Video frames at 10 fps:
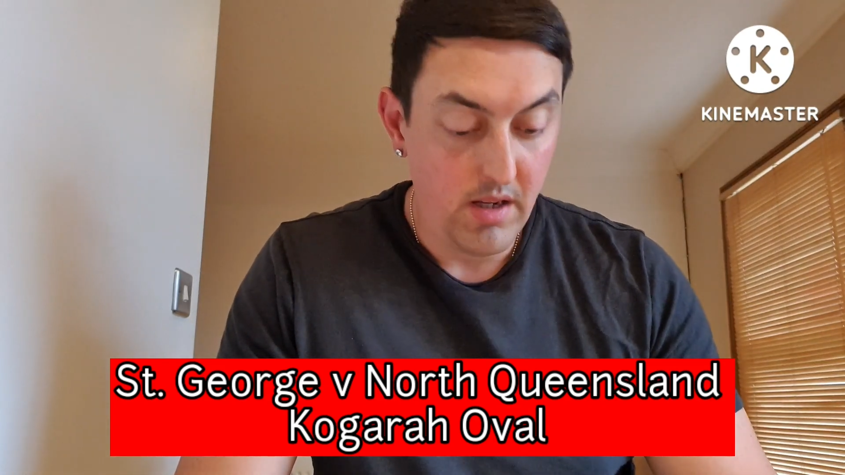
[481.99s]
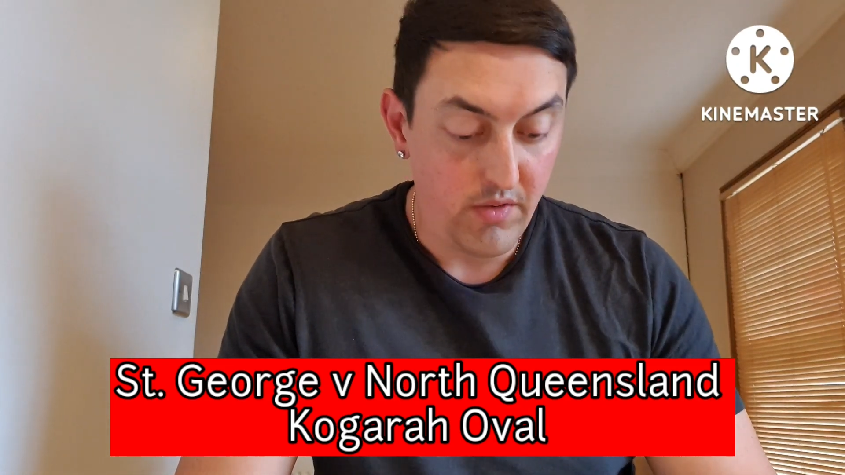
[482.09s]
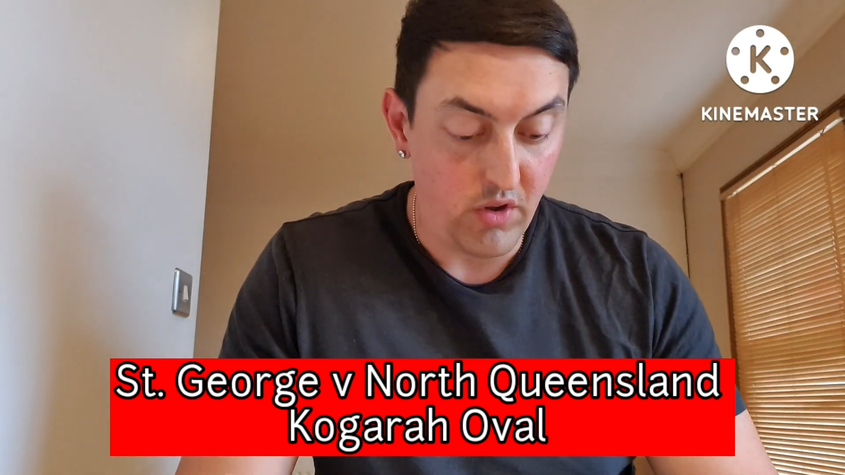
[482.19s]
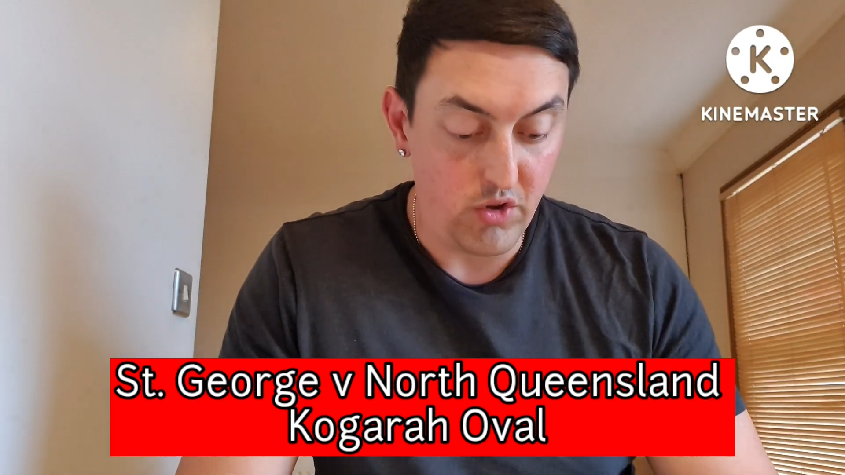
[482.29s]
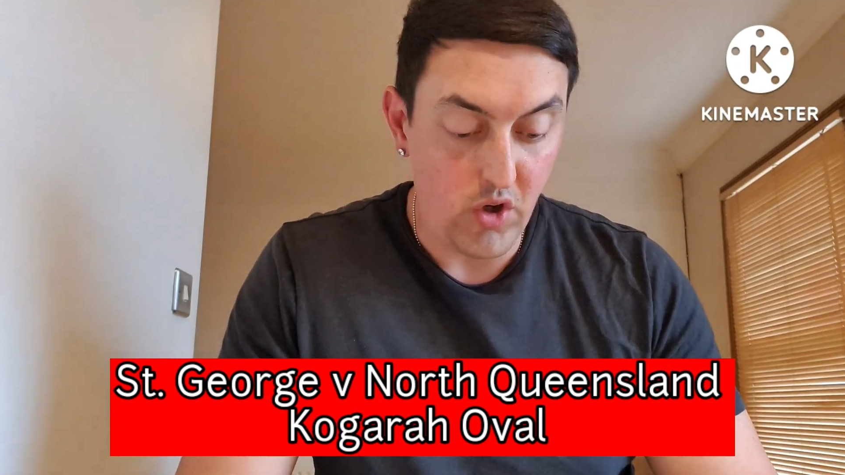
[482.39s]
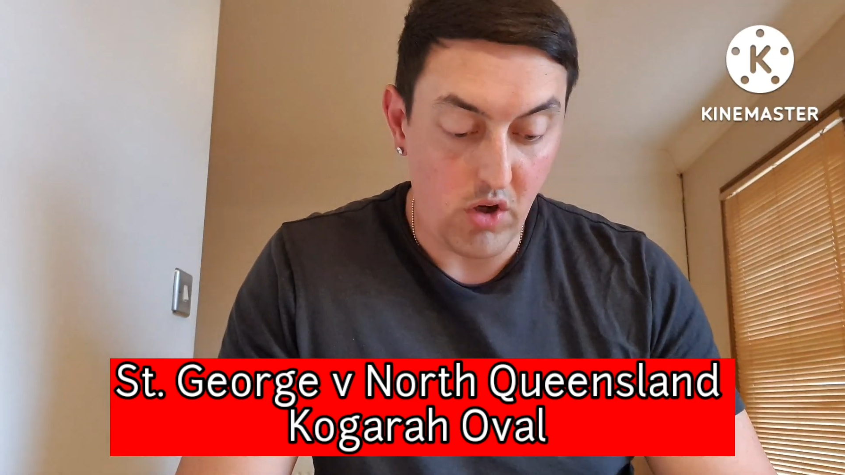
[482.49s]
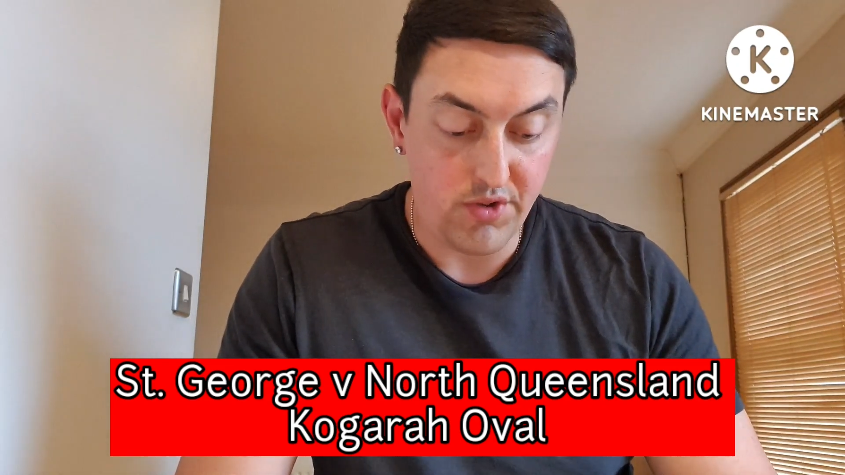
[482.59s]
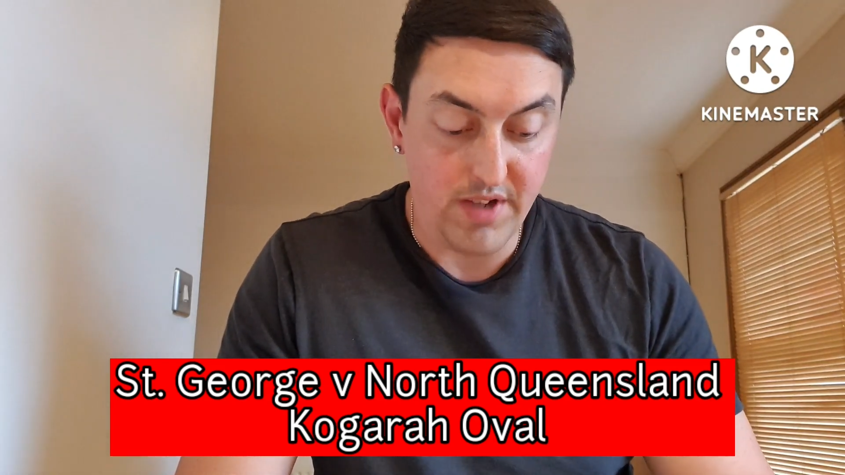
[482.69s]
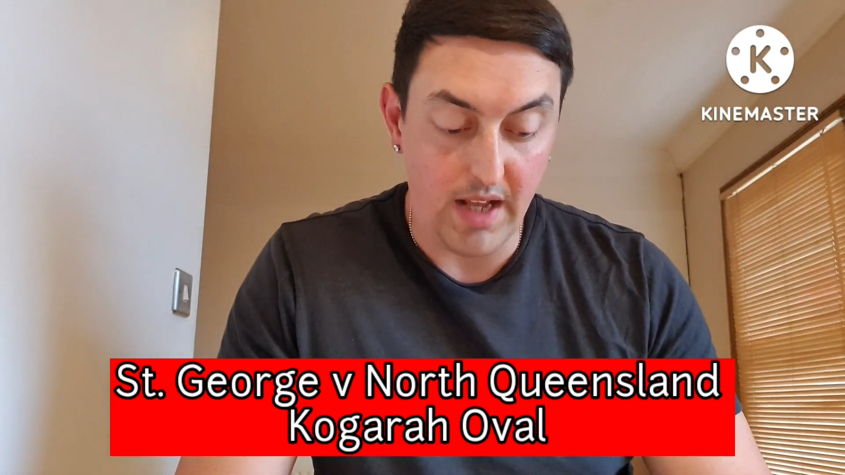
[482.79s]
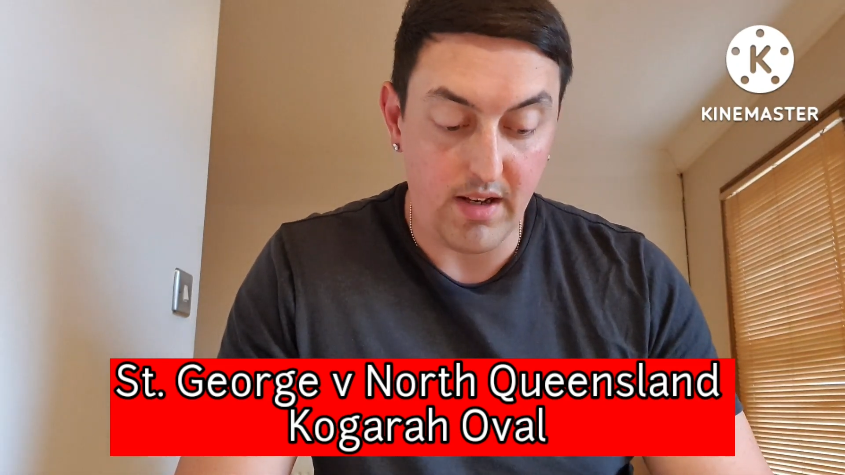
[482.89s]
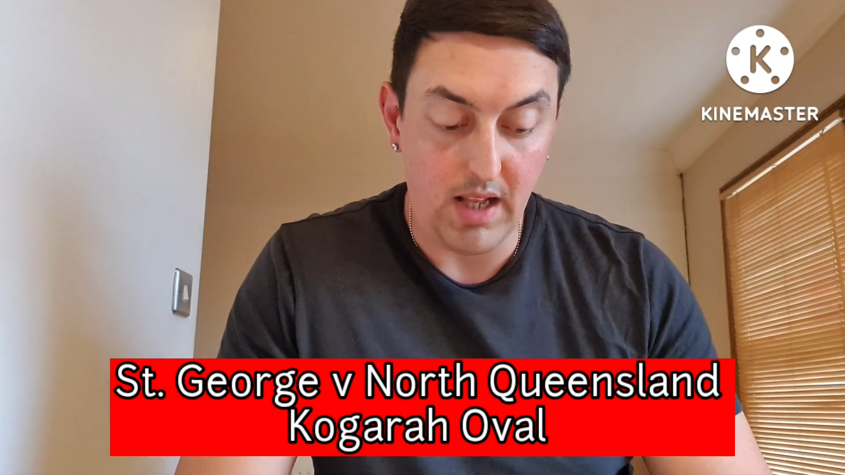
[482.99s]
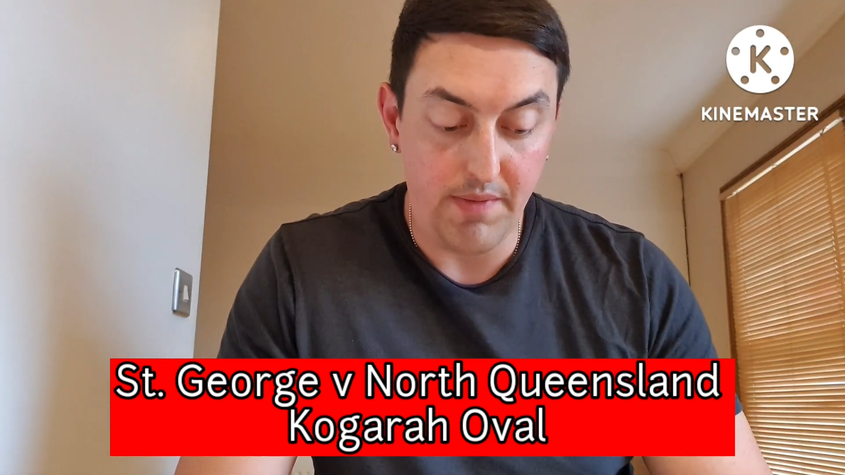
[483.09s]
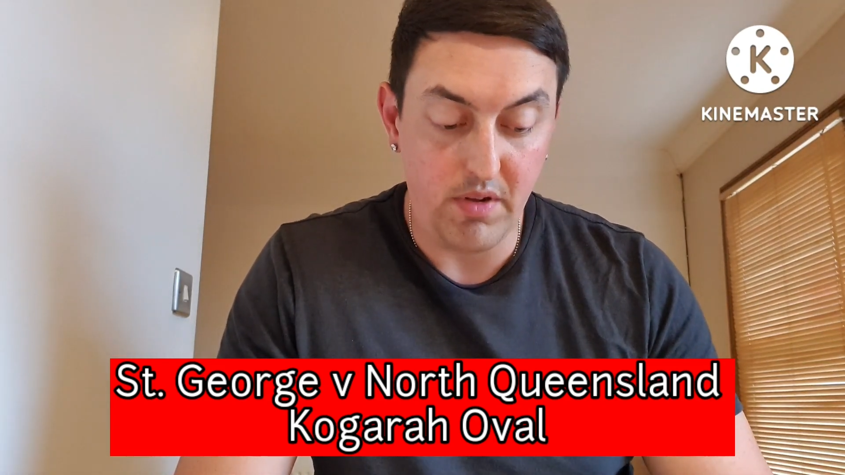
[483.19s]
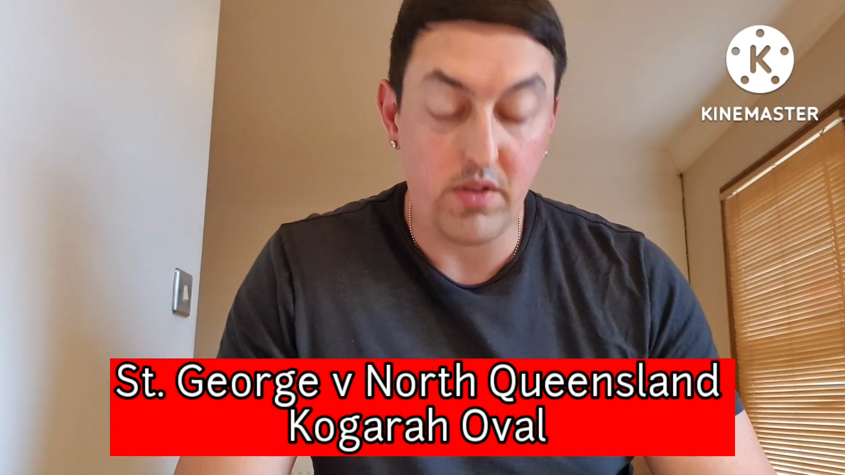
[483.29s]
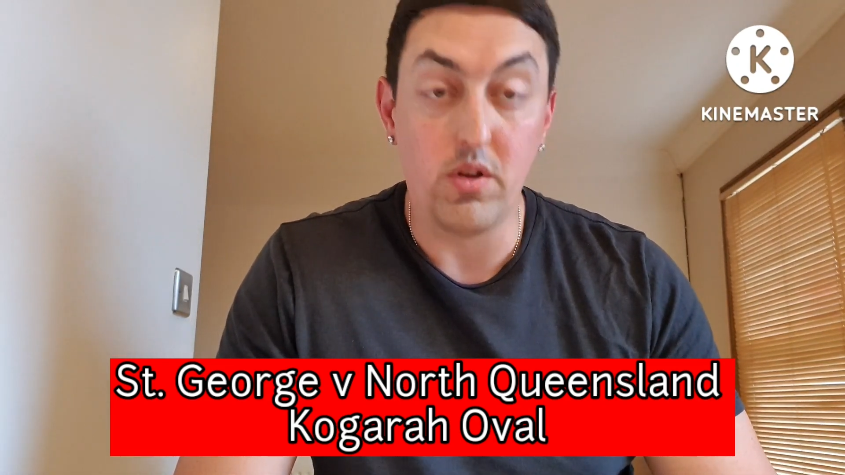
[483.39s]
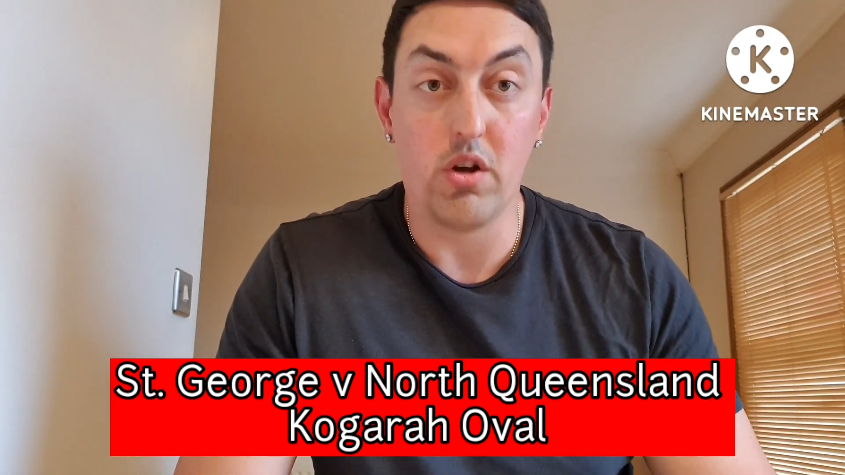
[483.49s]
St George sat in 11th,